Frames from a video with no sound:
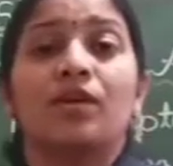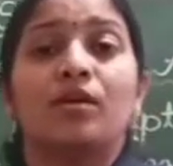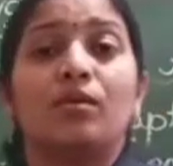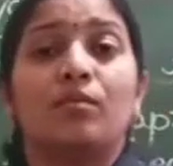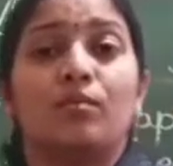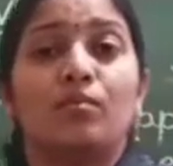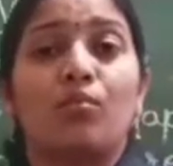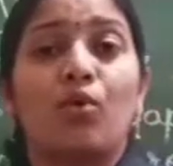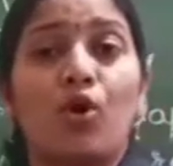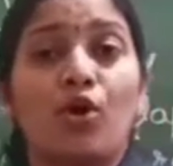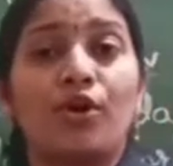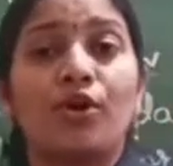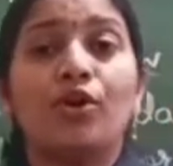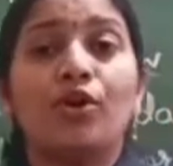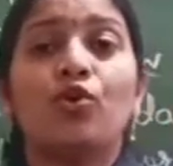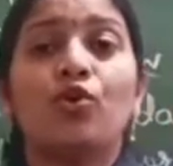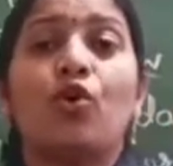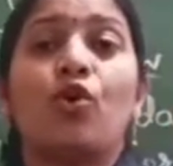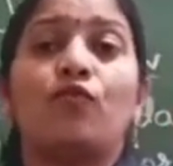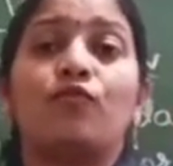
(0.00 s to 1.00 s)

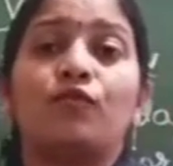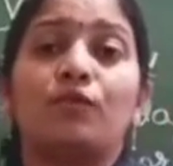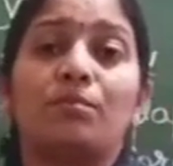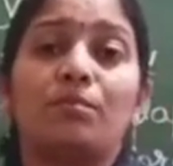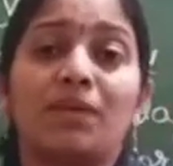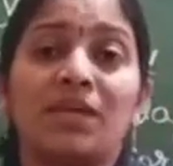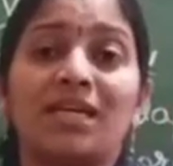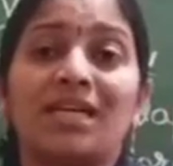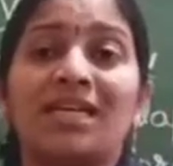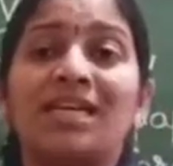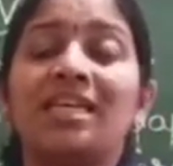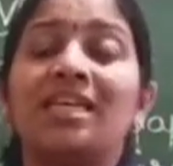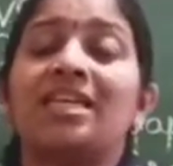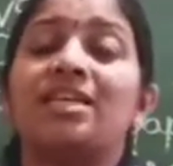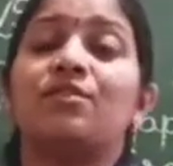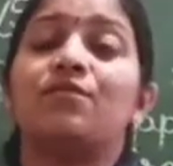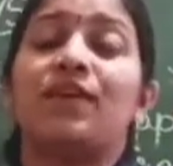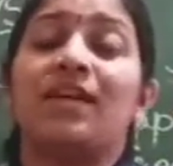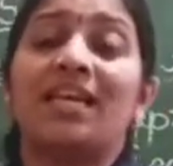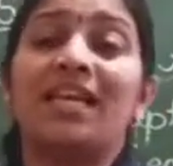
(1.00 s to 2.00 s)
body of a bird
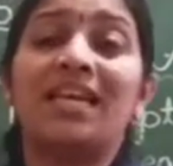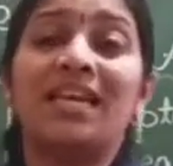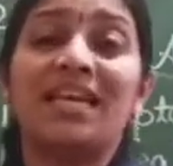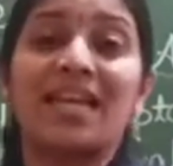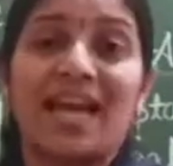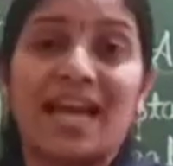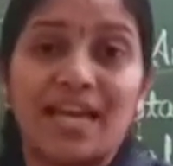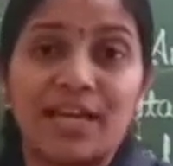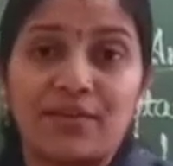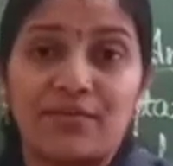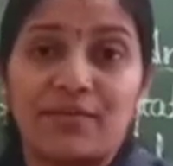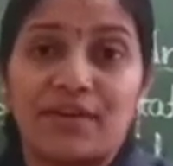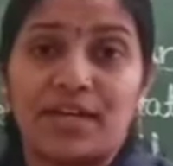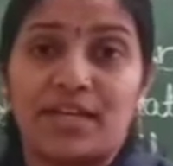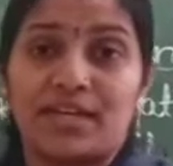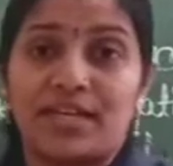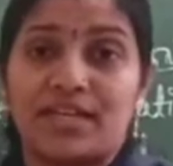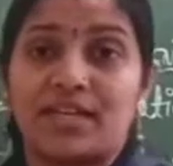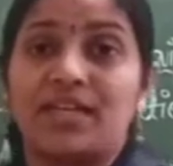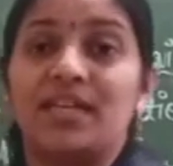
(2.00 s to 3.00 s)
is very light
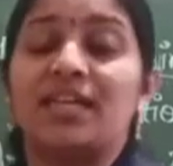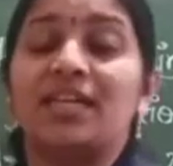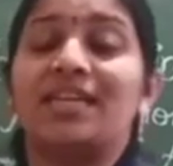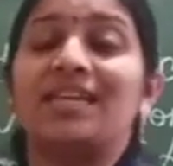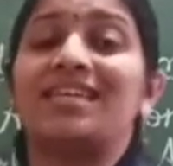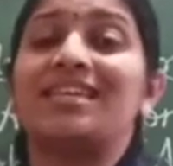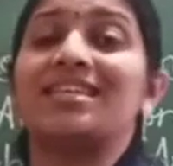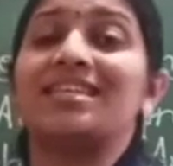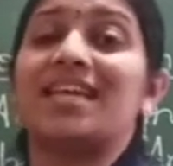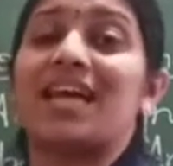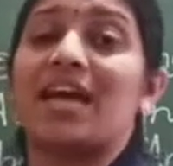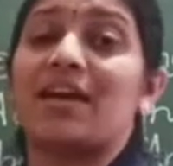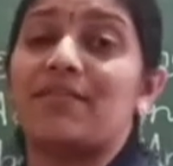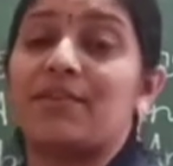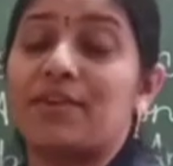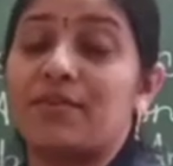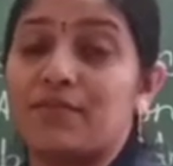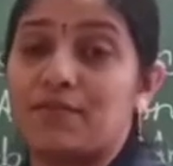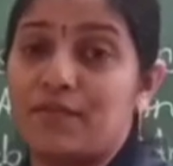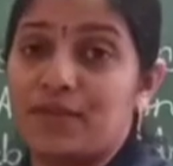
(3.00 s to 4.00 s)
weighted. It is
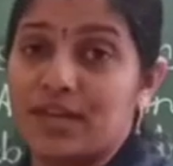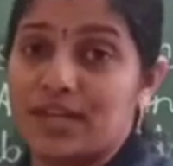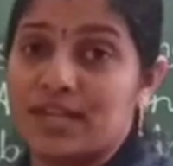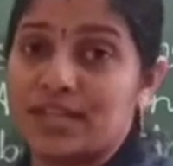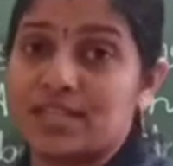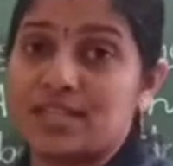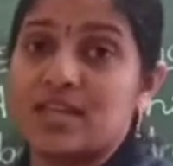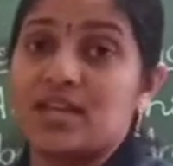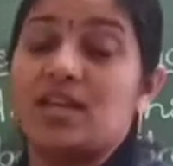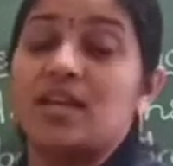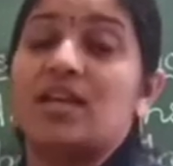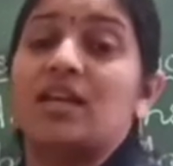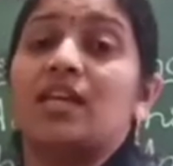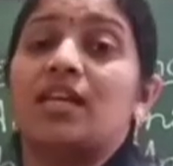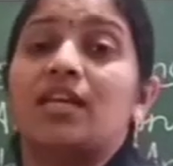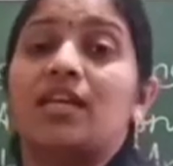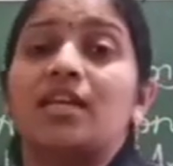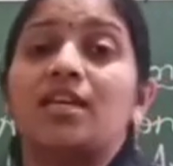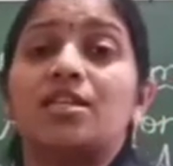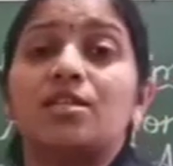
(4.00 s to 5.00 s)
having wings.
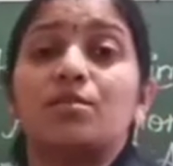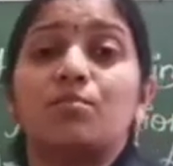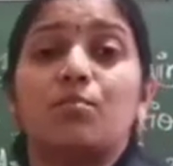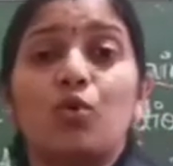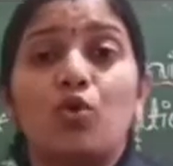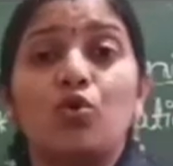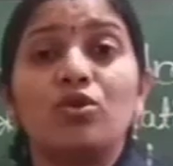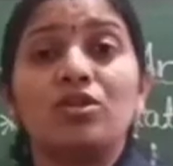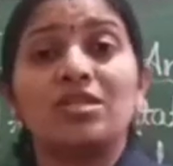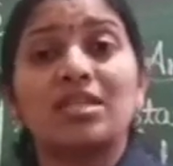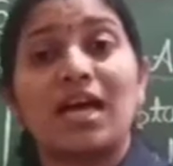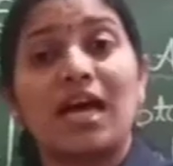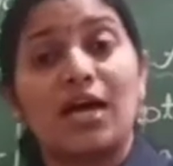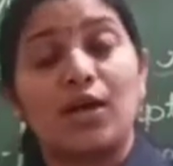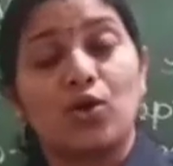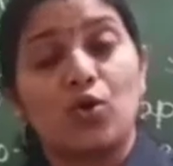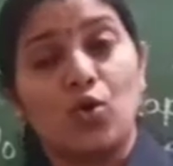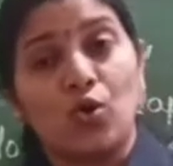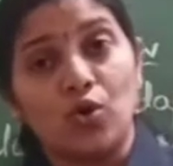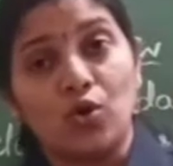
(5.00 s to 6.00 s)
Its bones
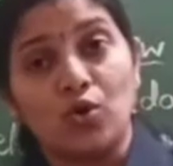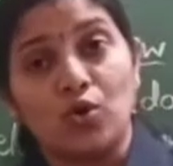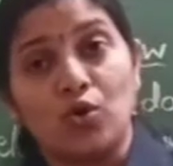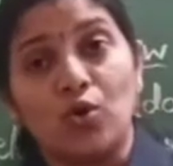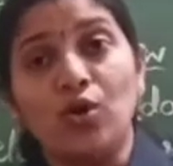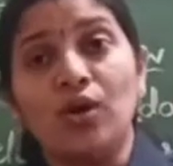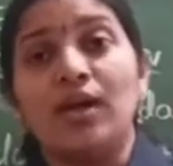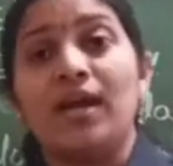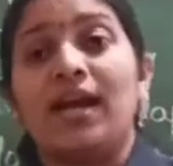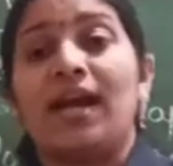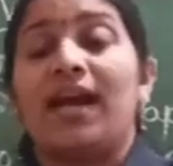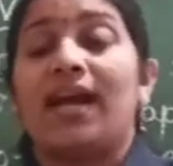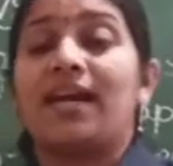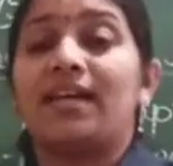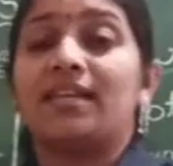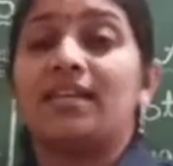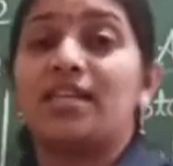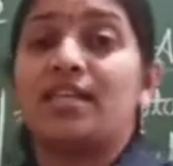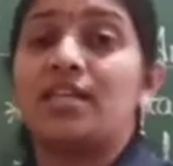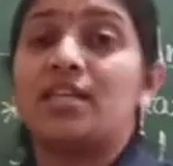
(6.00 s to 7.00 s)
are hollow,
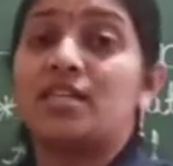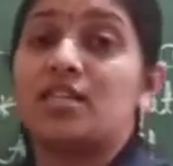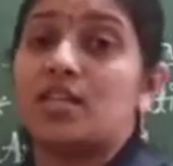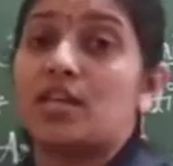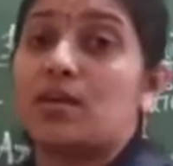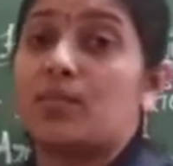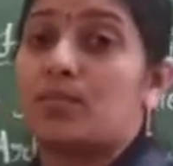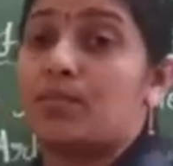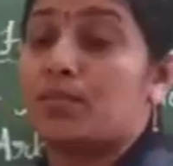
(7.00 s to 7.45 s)
and its